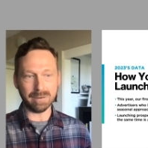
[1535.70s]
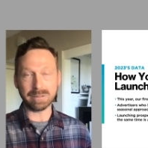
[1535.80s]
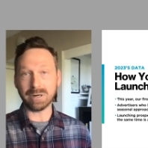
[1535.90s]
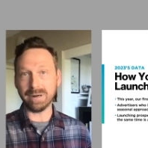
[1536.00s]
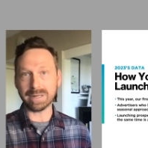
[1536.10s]

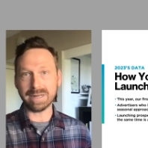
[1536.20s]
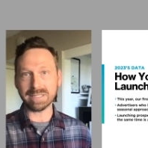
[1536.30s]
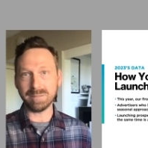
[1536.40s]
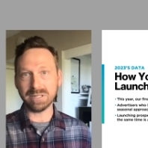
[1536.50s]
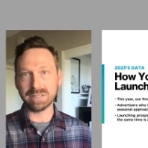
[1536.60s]
current
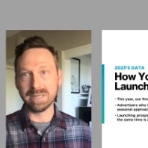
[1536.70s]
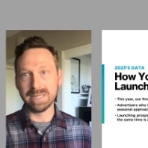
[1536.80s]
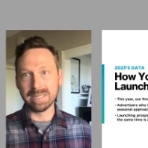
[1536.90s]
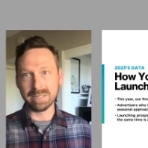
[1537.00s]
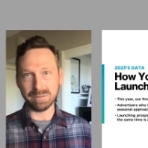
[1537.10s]
customers
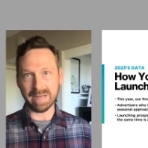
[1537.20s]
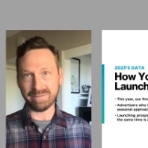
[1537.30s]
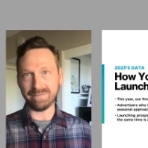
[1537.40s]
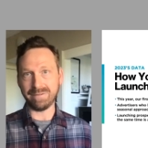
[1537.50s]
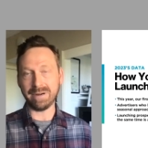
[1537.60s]
who have
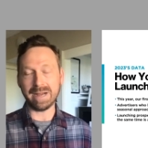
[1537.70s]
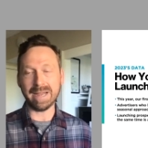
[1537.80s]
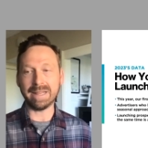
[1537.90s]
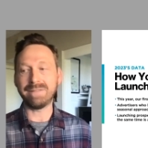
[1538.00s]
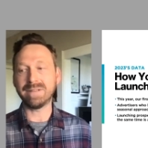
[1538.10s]
a very high
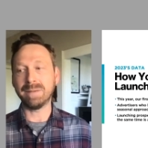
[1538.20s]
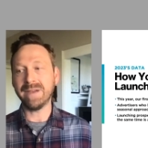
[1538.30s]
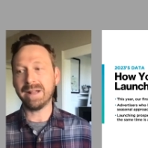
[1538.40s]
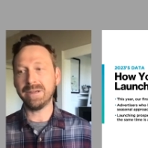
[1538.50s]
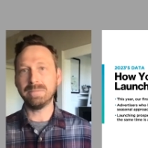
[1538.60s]
lifetime
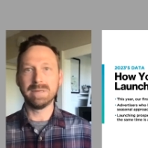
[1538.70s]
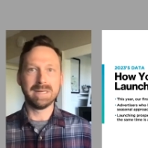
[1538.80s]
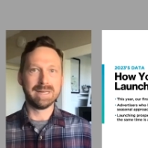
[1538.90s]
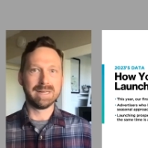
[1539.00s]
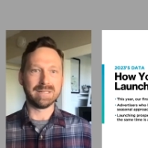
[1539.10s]
value.
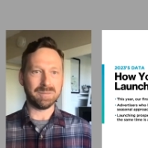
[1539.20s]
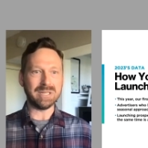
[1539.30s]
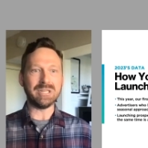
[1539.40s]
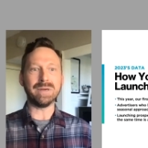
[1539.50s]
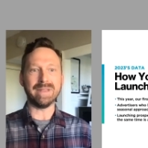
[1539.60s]
Should be
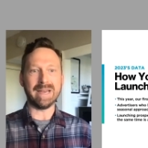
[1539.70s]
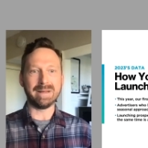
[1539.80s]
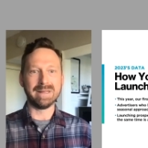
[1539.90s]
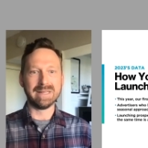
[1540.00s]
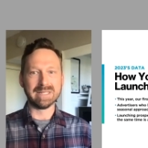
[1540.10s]
doing that.
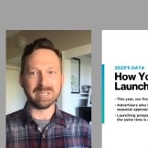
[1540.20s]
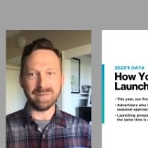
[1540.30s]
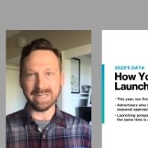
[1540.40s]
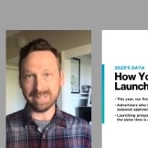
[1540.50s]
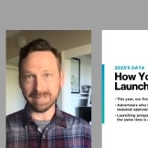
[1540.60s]
It's a
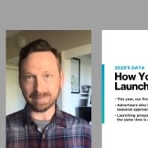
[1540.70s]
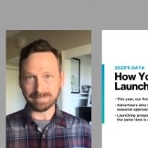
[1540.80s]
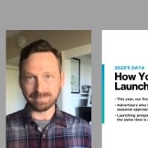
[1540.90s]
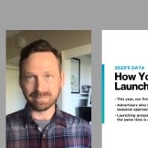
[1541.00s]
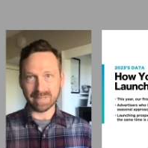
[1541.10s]
big deal.
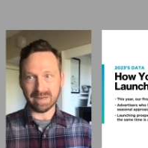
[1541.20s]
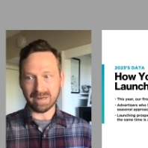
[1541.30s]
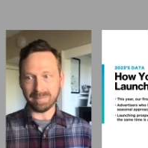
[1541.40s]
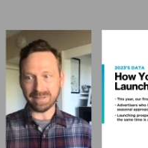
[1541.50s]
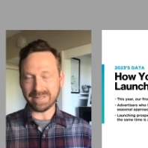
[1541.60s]

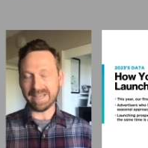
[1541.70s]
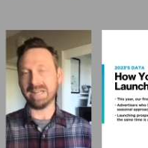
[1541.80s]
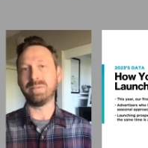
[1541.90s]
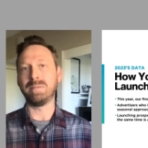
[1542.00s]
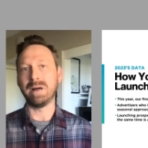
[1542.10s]
And the
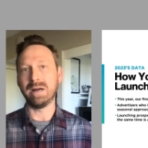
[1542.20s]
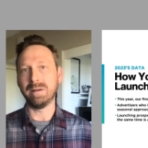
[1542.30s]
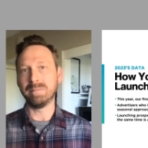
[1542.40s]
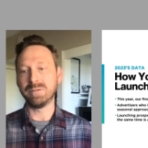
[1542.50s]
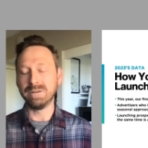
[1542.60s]
data
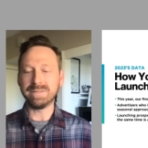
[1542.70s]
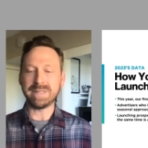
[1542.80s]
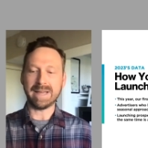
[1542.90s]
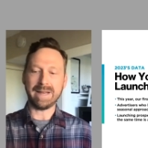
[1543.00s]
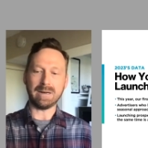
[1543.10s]
proves
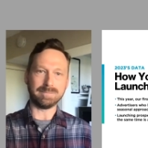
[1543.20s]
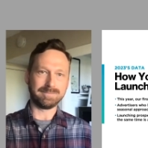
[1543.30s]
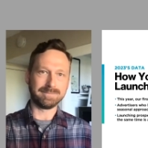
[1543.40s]
that out.